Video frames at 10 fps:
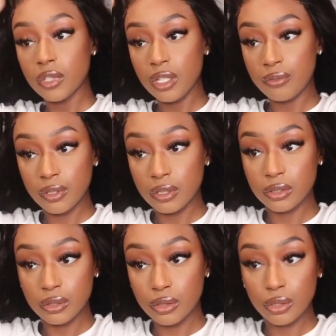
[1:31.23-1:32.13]
It feels
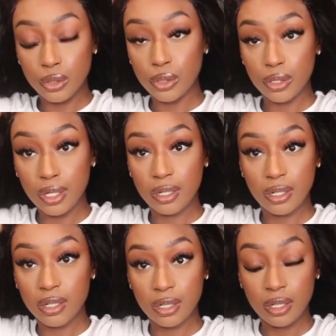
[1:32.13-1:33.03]
secure.
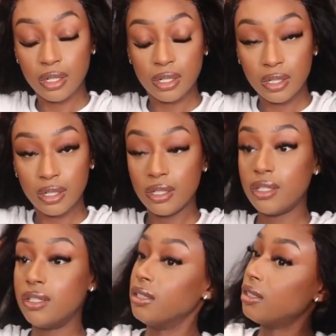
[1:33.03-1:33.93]

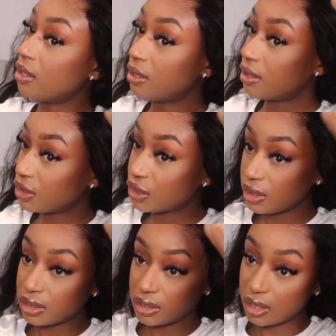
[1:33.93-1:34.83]
Okay,
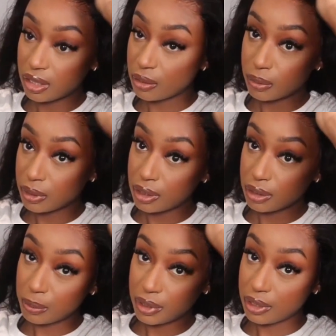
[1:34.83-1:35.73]
she is not going
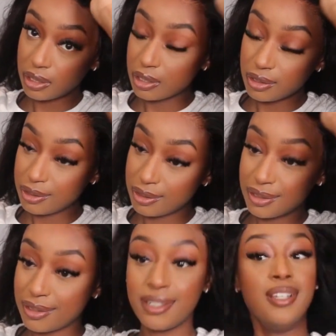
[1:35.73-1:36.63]
anywhere.
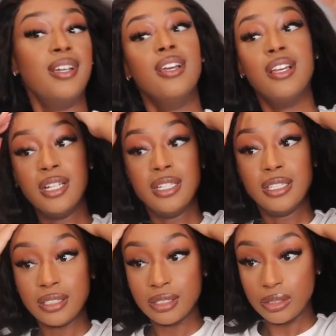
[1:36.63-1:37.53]

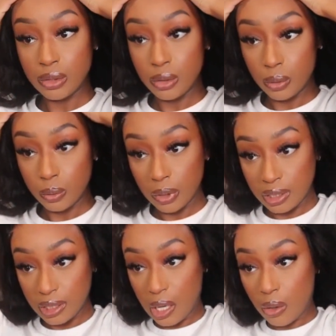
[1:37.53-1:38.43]
So
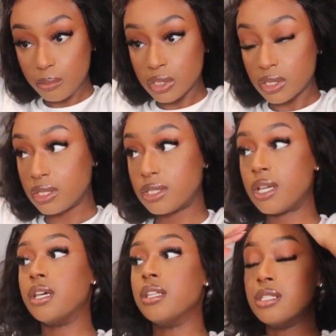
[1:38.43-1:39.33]
now I'm just gonna
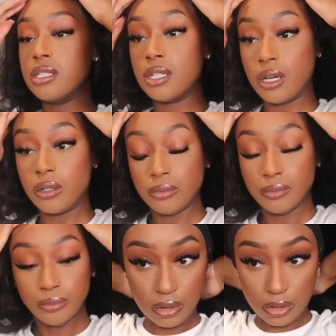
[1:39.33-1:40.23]
tie this down
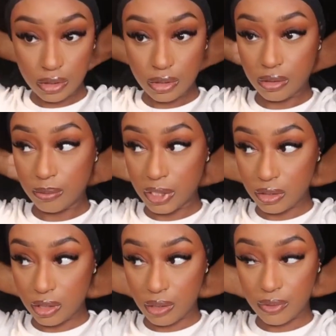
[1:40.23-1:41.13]
just to make
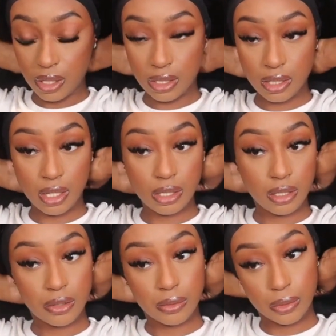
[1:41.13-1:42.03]
sure that everything is nice
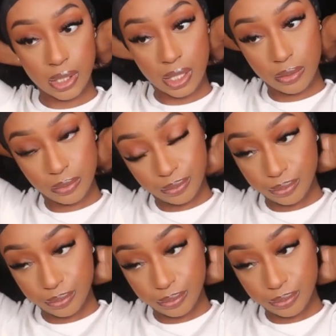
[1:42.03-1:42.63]
and glued down.